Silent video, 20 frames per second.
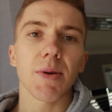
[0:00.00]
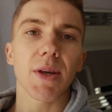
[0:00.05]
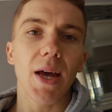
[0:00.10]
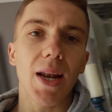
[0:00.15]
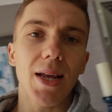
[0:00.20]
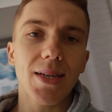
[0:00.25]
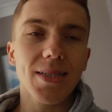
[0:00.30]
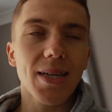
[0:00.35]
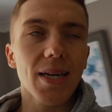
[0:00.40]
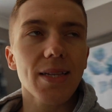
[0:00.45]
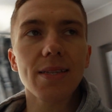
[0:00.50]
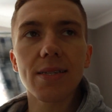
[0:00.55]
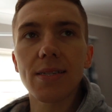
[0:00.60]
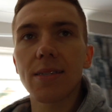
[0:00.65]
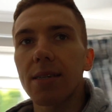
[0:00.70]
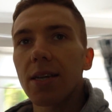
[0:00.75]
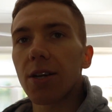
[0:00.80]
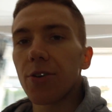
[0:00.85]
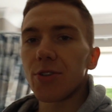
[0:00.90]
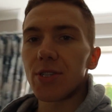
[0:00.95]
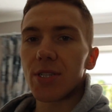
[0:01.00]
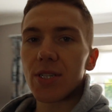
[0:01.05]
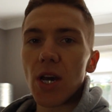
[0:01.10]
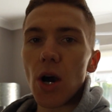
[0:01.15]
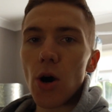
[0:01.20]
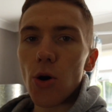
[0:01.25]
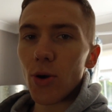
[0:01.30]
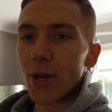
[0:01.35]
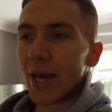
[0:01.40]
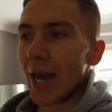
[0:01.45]
But yeah, let's get this series
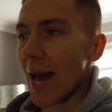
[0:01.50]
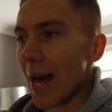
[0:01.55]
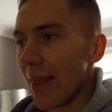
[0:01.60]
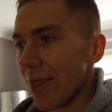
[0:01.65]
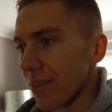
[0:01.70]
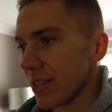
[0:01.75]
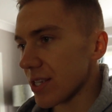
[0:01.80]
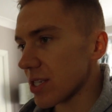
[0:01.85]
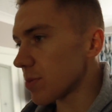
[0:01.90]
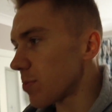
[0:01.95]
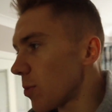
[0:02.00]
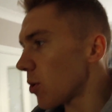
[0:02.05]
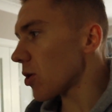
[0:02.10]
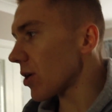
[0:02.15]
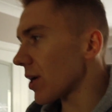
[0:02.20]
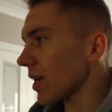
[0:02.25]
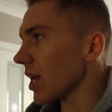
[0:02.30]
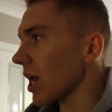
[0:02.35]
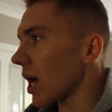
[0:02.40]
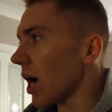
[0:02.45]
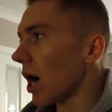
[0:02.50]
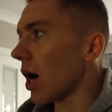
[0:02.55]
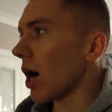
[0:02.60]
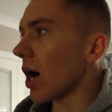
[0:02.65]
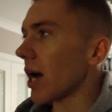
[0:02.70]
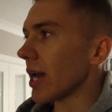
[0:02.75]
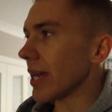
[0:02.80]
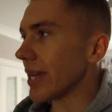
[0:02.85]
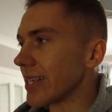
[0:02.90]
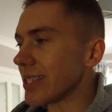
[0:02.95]
going. And this morning,
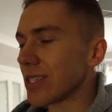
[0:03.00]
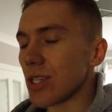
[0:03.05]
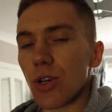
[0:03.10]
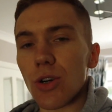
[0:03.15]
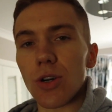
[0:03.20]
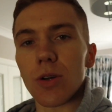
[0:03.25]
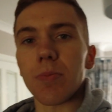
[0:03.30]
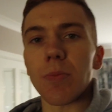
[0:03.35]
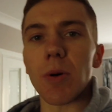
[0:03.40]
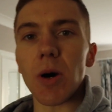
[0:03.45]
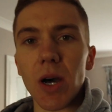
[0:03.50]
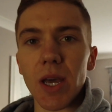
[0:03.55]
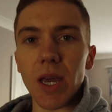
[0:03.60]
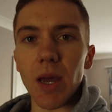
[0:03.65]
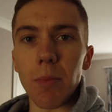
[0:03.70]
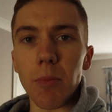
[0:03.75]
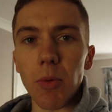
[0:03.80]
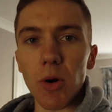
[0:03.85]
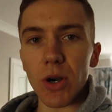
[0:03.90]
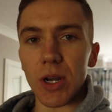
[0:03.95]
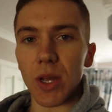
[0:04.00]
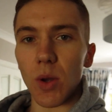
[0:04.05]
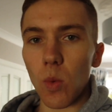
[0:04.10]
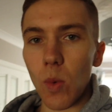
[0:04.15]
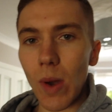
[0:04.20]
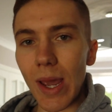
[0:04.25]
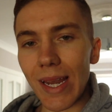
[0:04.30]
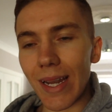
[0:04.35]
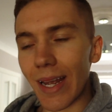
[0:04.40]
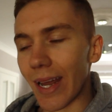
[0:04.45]
I took my morning
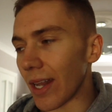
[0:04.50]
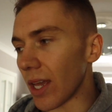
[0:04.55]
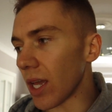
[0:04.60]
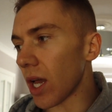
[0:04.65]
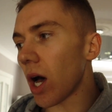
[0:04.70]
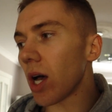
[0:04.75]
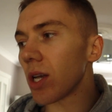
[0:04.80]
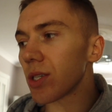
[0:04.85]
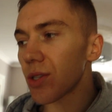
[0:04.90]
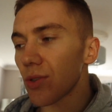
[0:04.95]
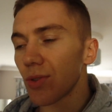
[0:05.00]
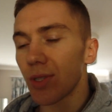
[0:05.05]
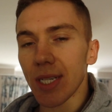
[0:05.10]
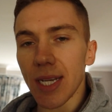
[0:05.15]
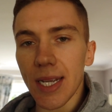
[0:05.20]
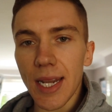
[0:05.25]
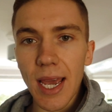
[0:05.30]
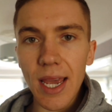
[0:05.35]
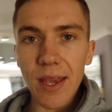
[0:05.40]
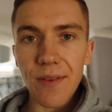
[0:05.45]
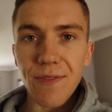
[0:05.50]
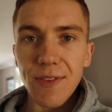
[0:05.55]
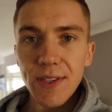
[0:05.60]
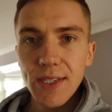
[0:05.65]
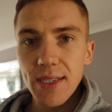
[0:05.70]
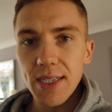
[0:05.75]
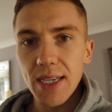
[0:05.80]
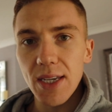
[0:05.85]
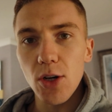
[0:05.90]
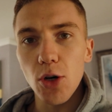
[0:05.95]
weight, and I also did a
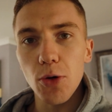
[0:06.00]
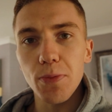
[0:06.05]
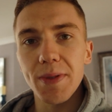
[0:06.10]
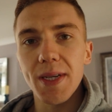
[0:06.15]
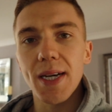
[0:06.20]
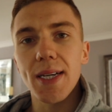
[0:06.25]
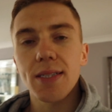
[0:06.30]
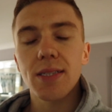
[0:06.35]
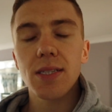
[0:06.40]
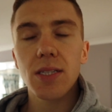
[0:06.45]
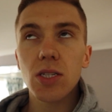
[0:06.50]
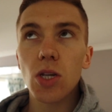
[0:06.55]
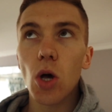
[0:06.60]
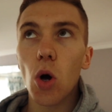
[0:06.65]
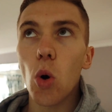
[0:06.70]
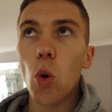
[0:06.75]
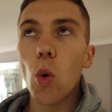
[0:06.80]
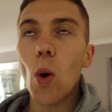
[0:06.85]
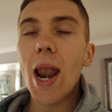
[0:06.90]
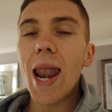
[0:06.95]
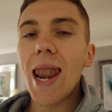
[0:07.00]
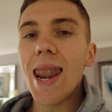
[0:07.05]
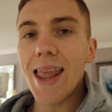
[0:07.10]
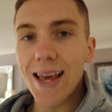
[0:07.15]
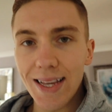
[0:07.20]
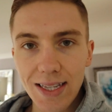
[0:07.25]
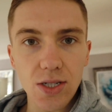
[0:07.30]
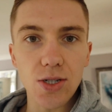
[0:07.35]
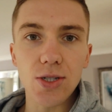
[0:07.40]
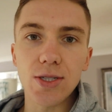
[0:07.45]
physique update. So
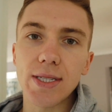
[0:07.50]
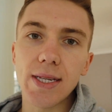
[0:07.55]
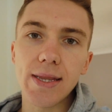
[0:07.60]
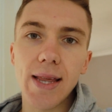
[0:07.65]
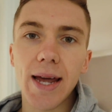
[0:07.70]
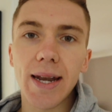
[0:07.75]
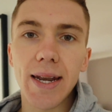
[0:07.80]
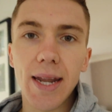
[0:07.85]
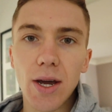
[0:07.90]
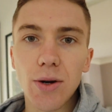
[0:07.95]
let's cut to that